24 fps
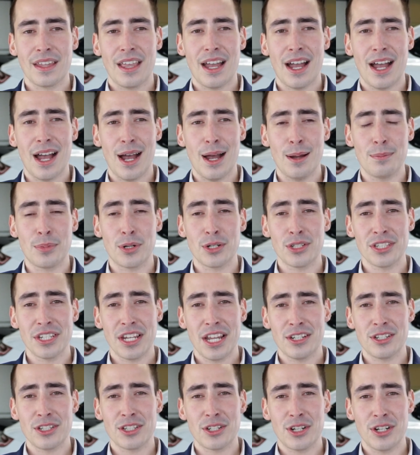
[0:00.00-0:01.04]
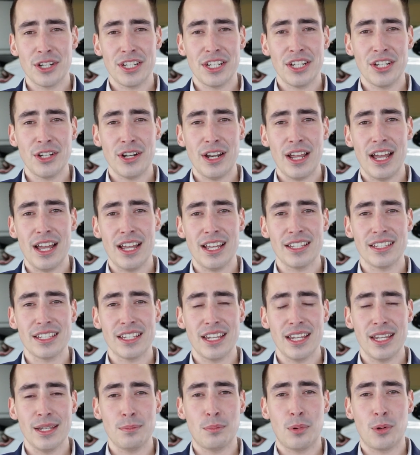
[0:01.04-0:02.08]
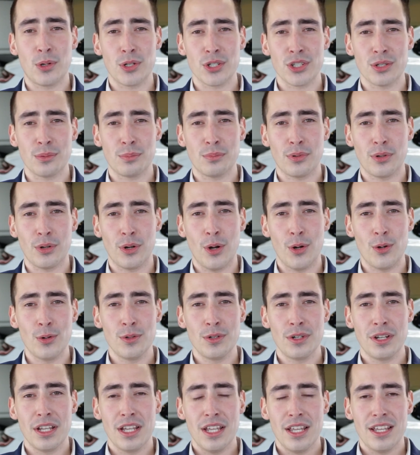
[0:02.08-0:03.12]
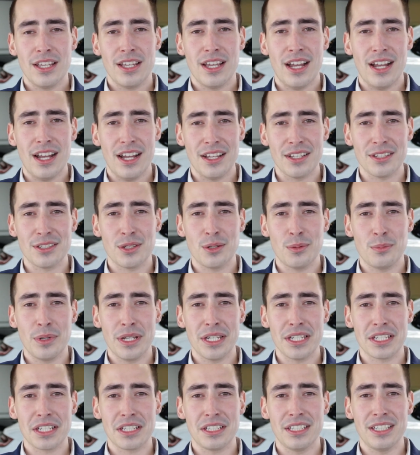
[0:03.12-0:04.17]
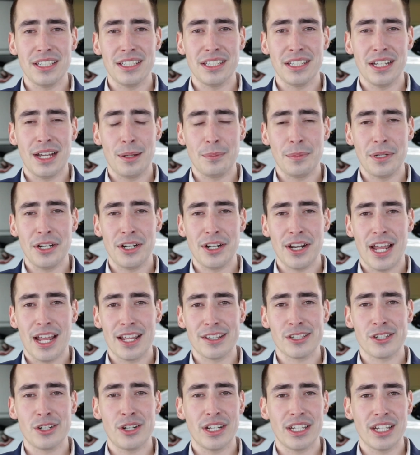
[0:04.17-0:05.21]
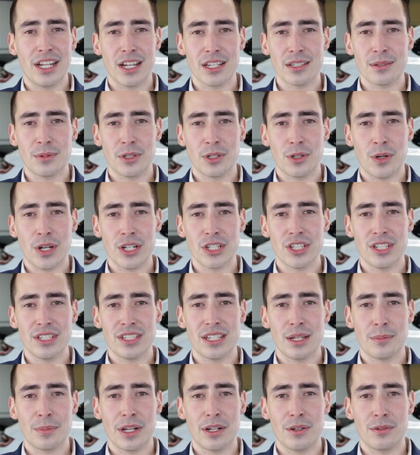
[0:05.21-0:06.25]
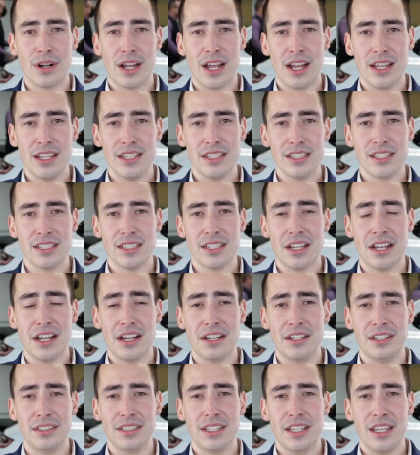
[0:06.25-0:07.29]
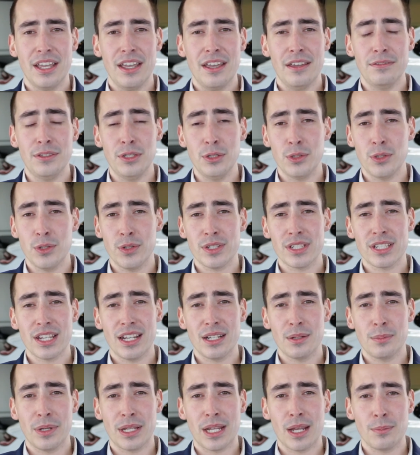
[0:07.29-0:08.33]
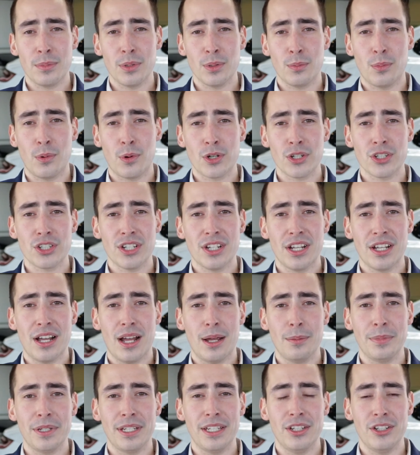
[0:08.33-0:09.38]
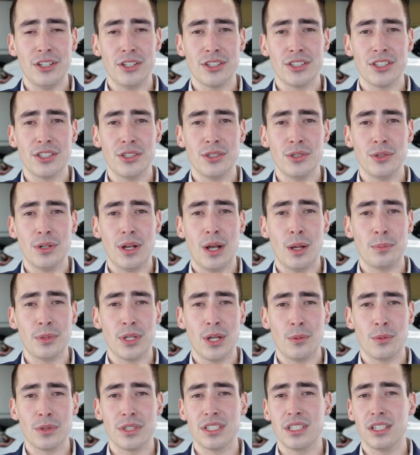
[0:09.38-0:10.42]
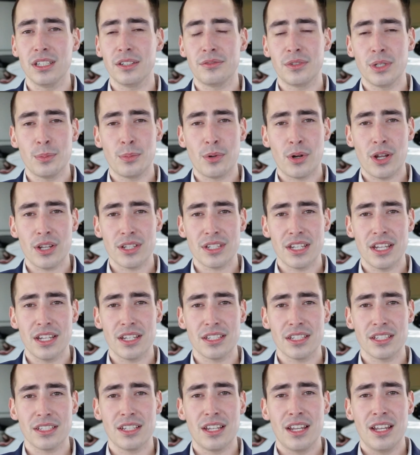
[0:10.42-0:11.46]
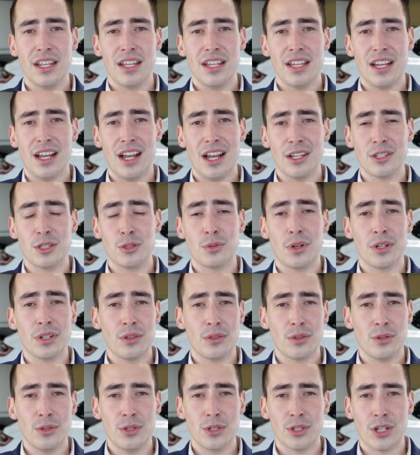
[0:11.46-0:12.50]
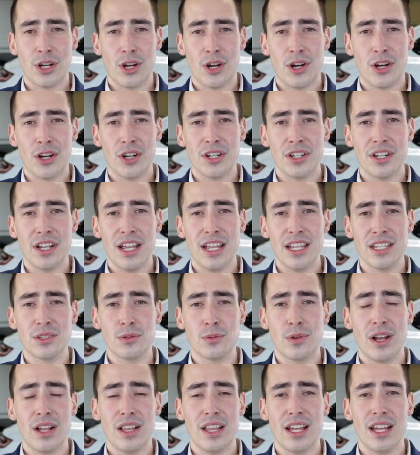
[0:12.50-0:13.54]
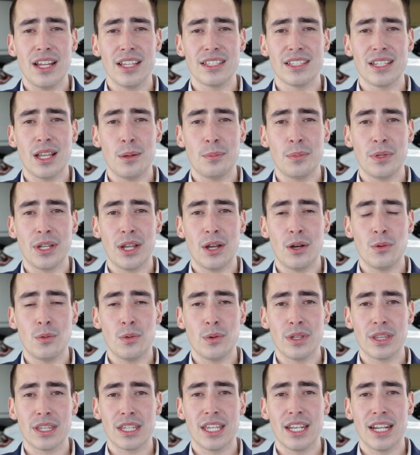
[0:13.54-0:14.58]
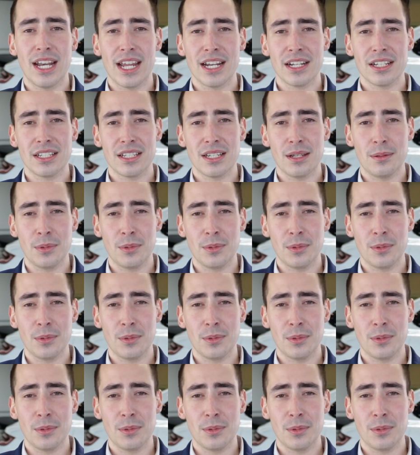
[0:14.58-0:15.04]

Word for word: Uh, personally, I just started here as a Porsche Pro. Uh, so basically, I'm here to answer any customer questions that might arise. Uh, if you do decide to pick up your Porsche, I'm here to help you with the delivery process, uh, to run you through your car, as well as helping you connect